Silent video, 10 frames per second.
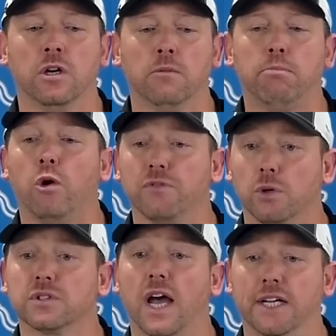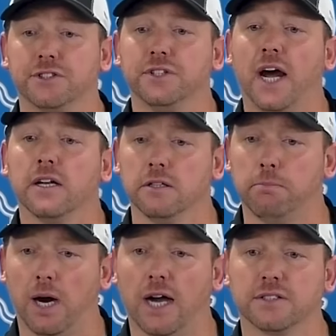both those guys are down in the
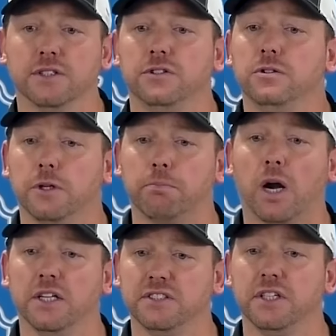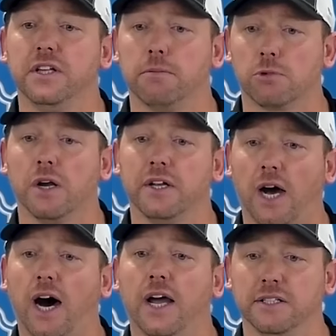box and you could probably see them running
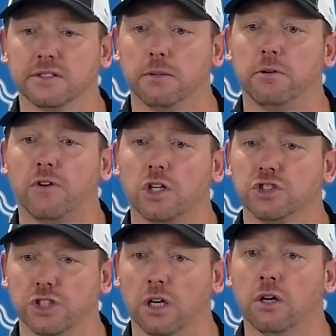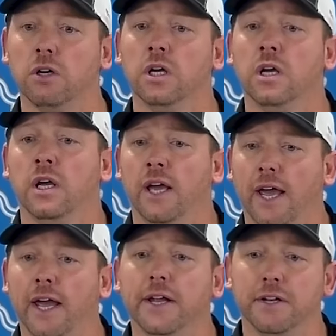high in some of our shell
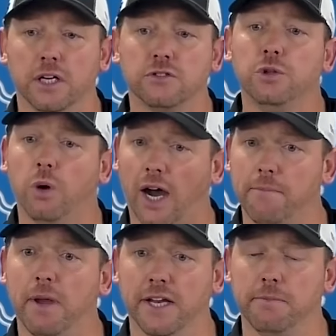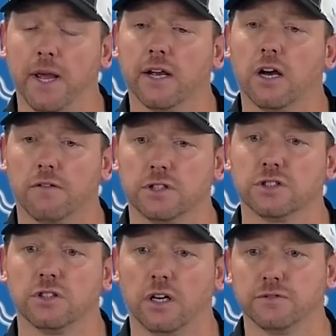and too high man-to-man
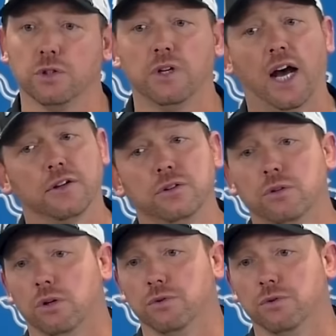coverage stuff. So now you don't